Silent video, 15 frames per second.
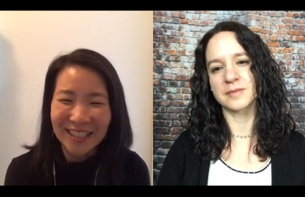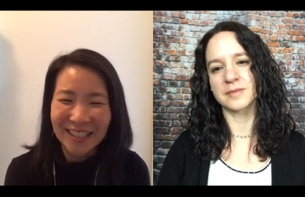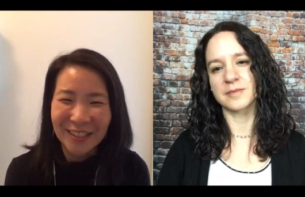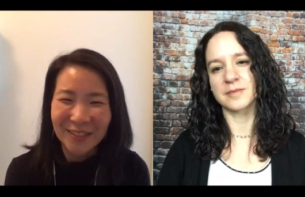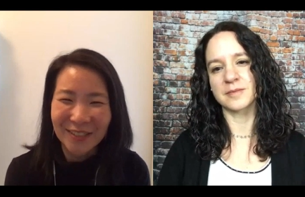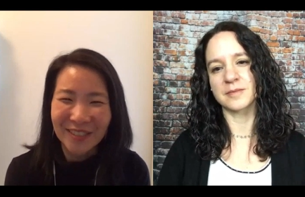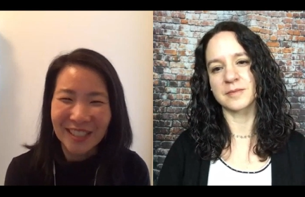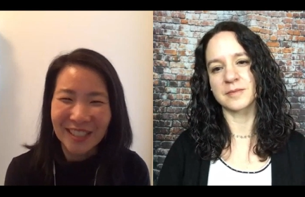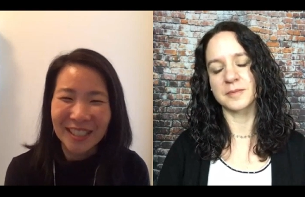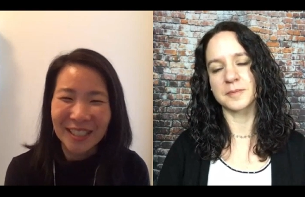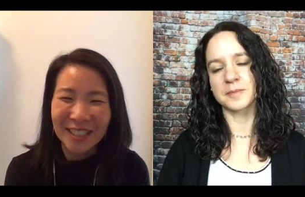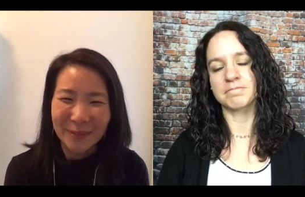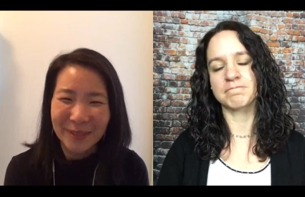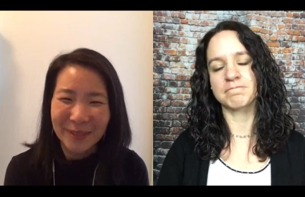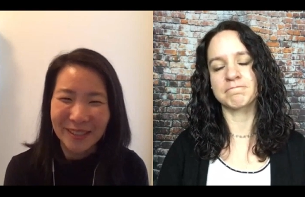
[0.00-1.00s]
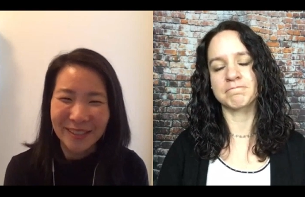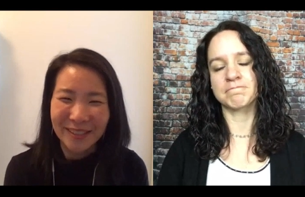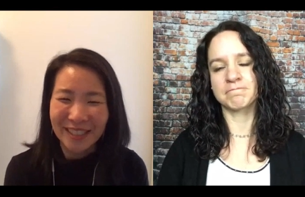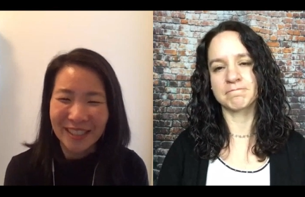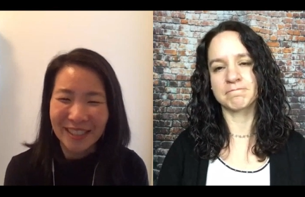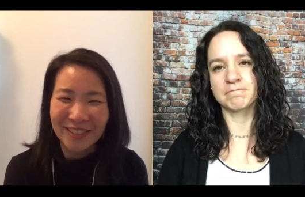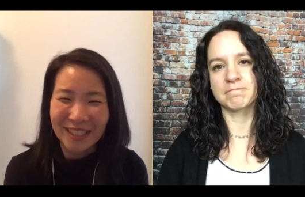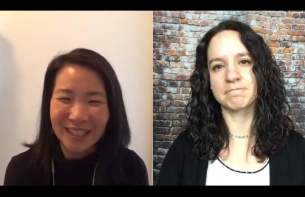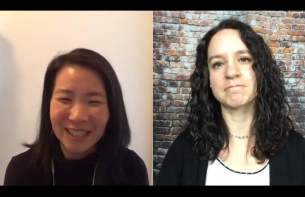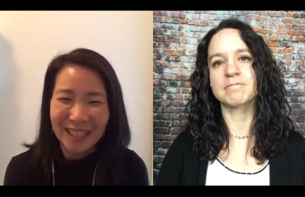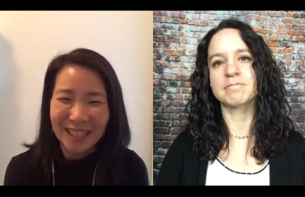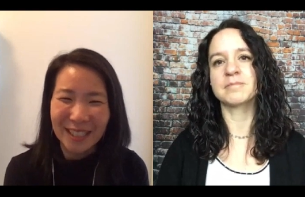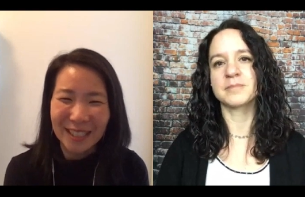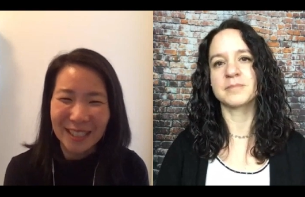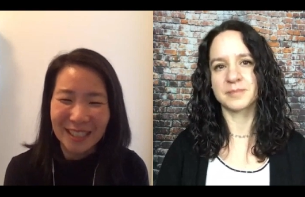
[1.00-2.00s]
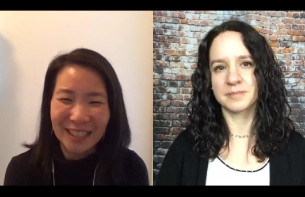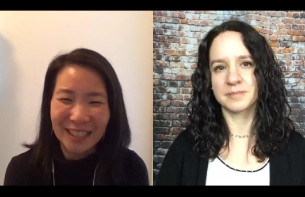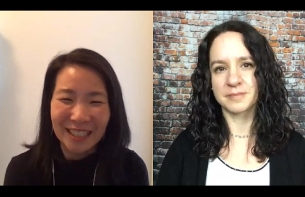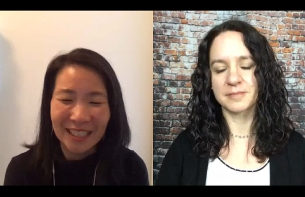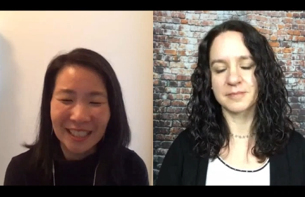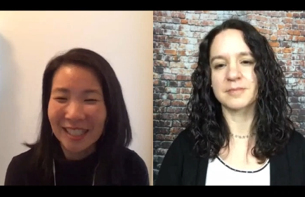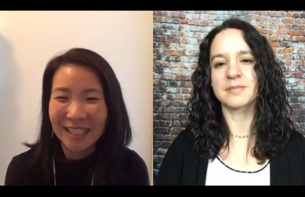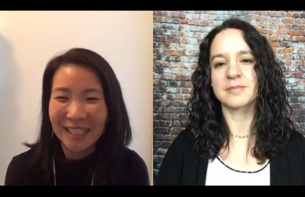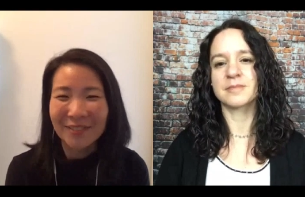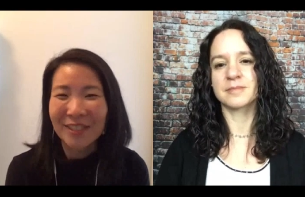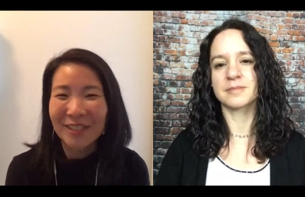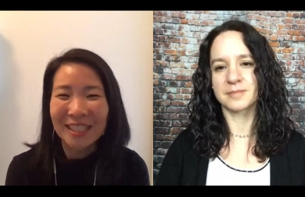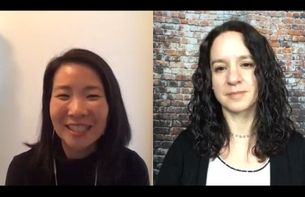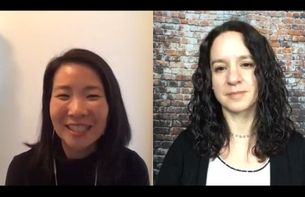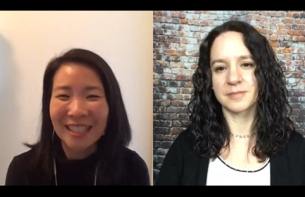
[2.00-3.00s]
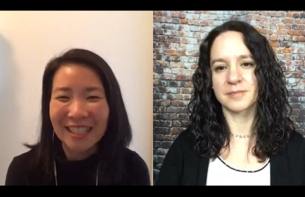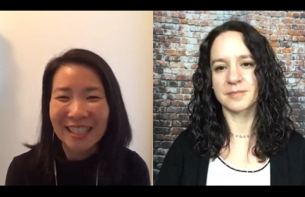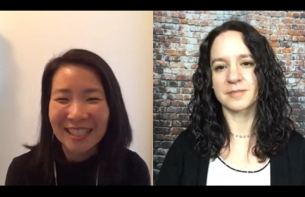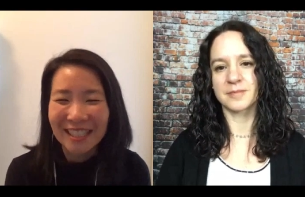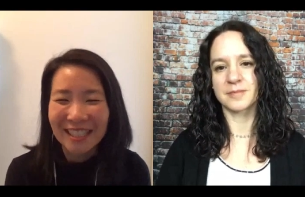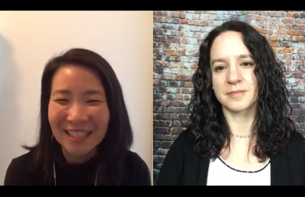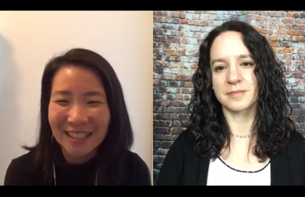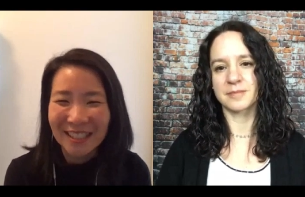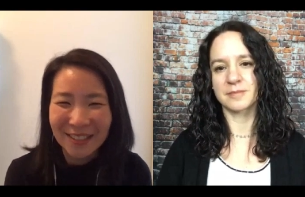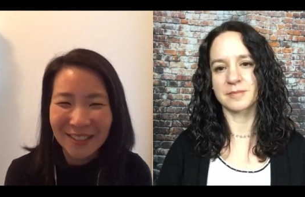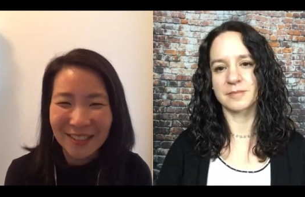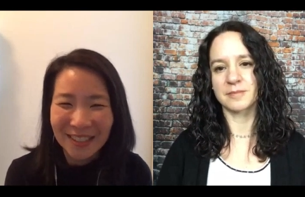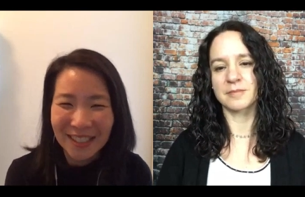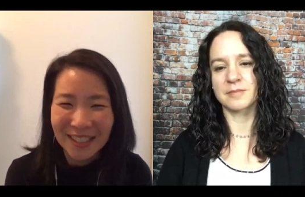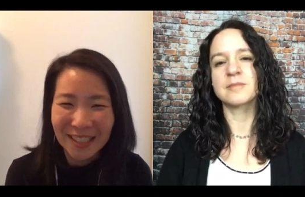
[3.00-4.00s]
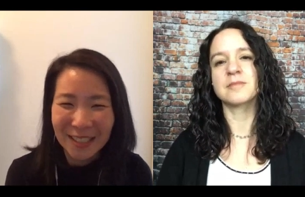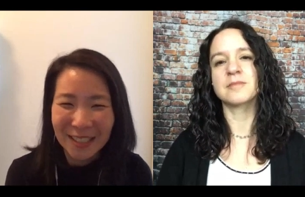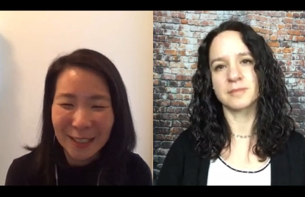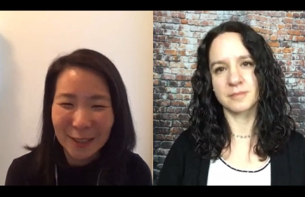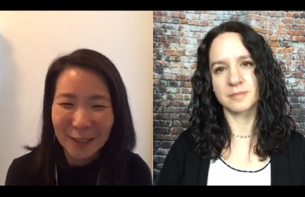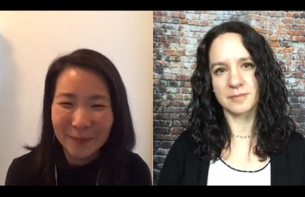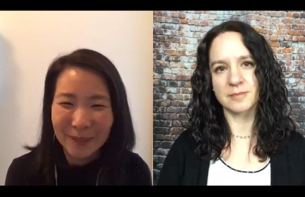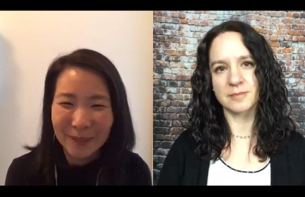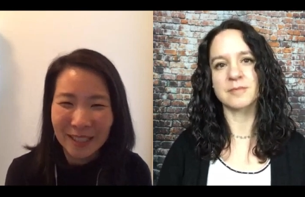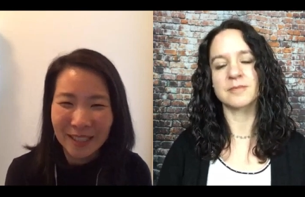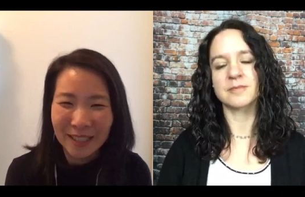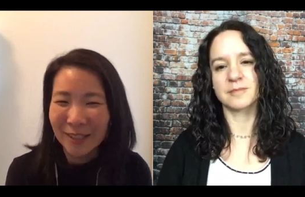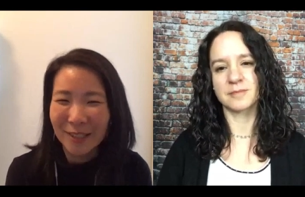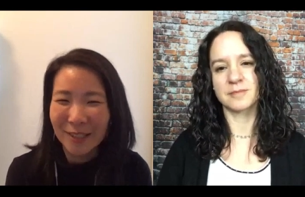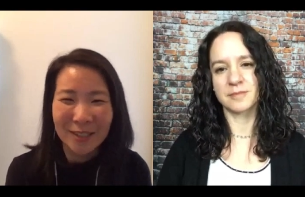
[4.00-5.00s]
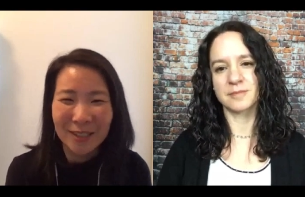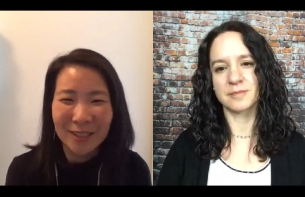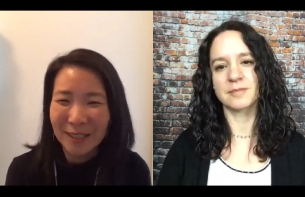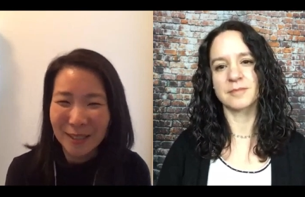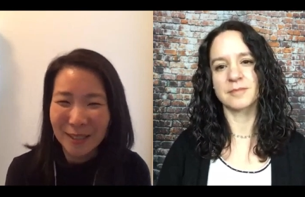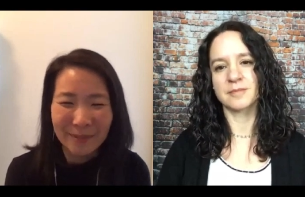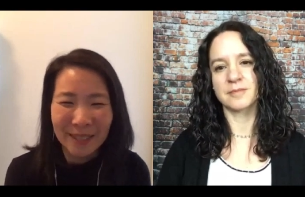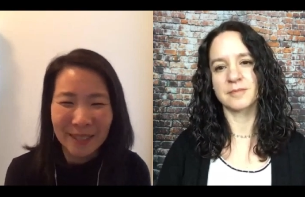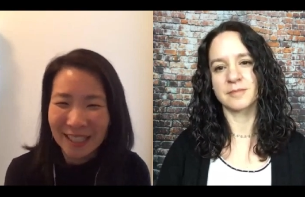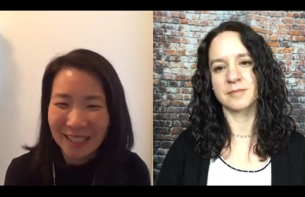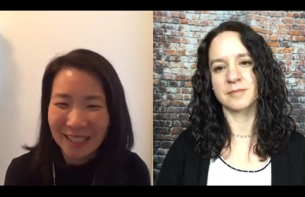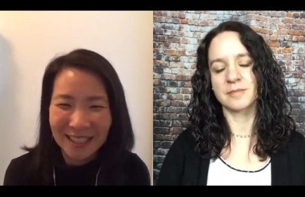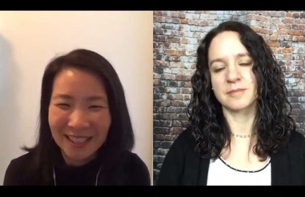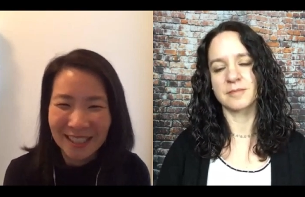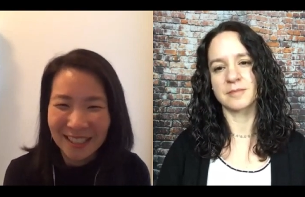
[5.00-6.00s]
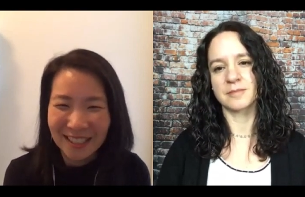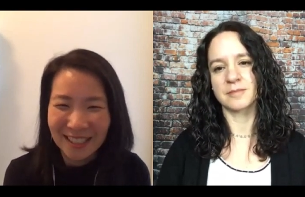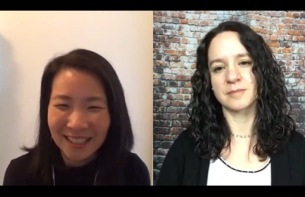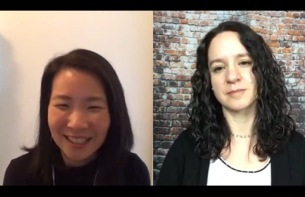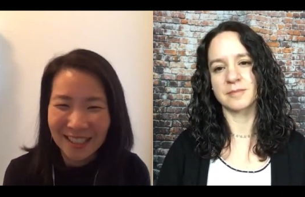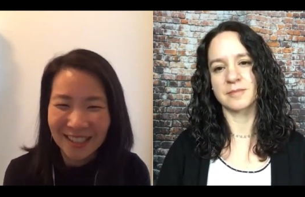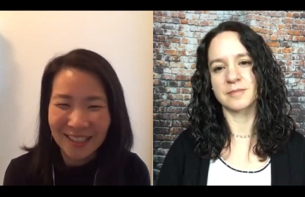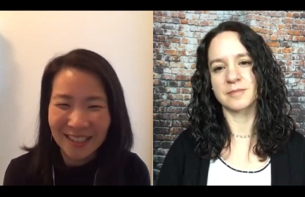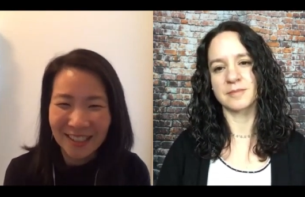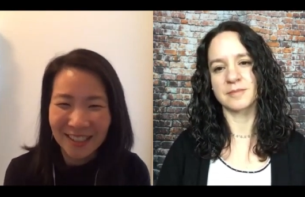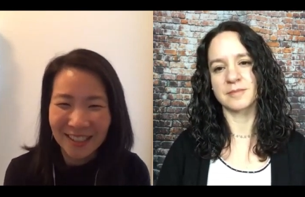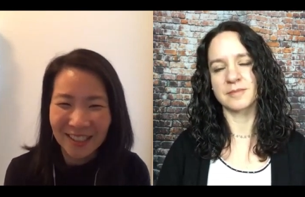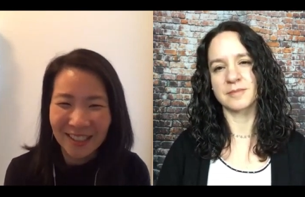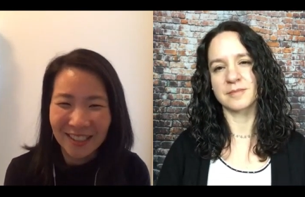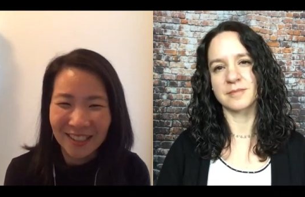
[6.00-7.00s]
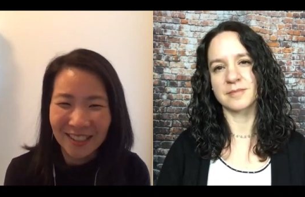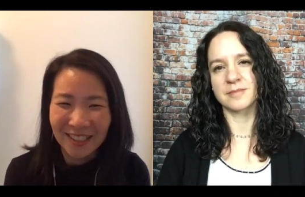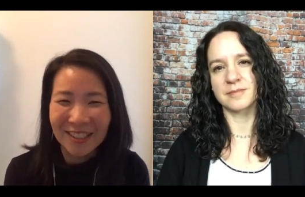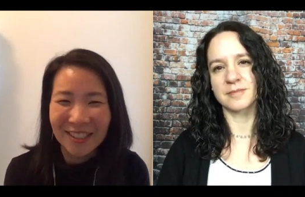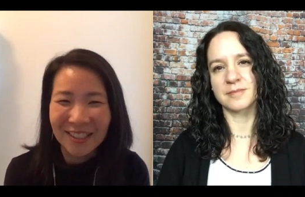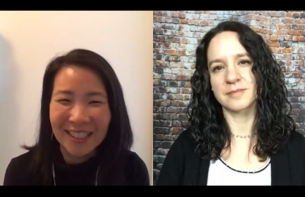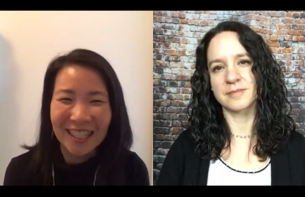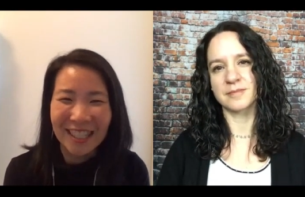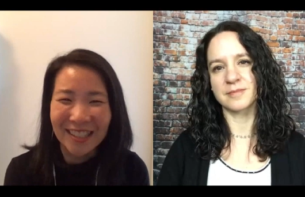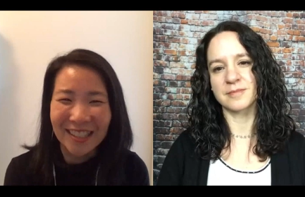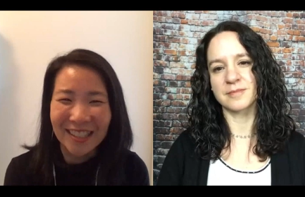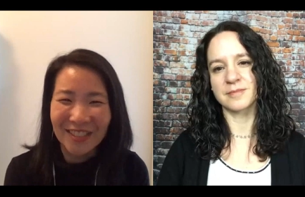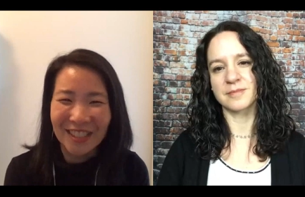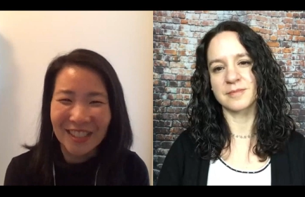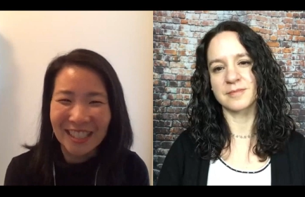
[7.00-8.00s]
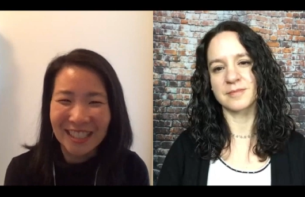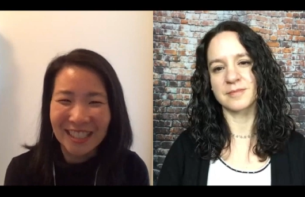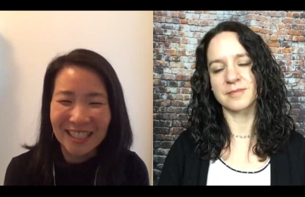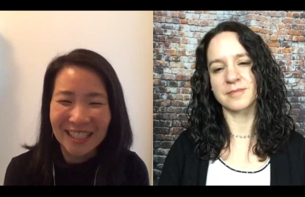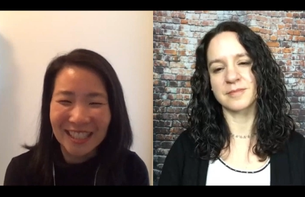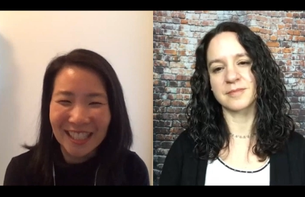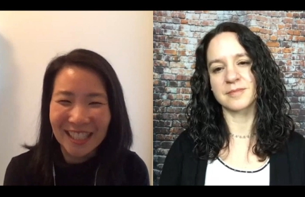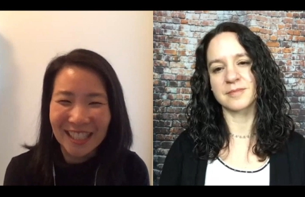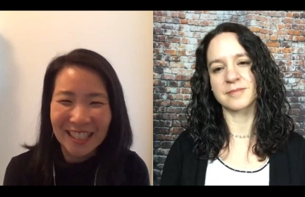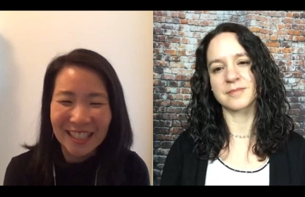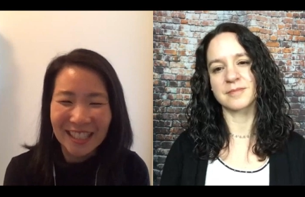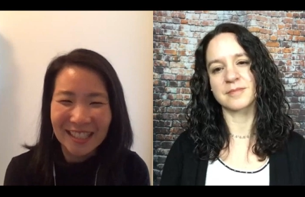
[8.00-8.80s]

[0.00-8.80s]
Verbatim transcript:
Speaker 1: you can be about everything and and at every stage you know like my yours and my kids are are older now but